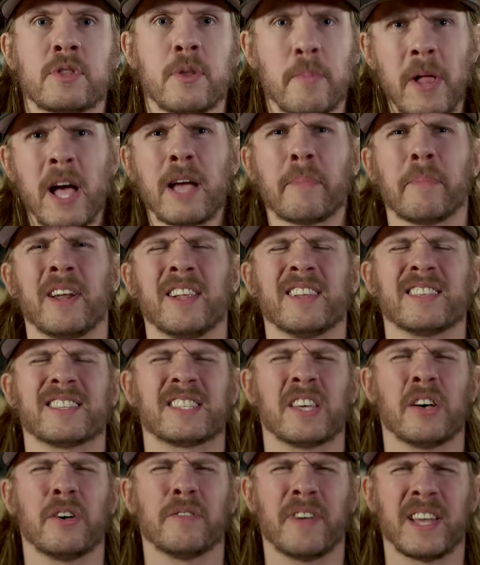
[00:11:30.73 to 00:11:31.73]
The black metal
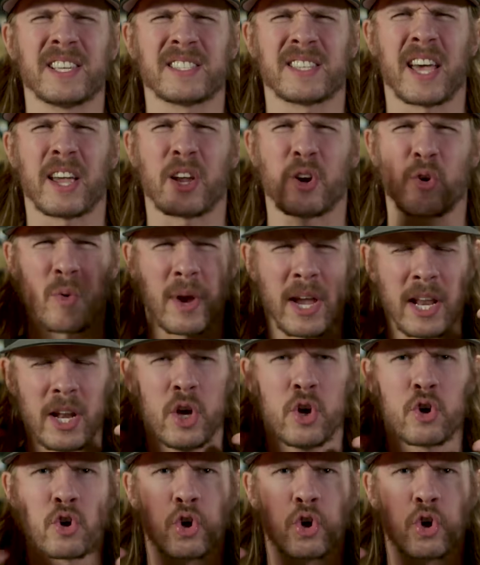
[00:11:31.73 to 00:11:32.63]
itself has that great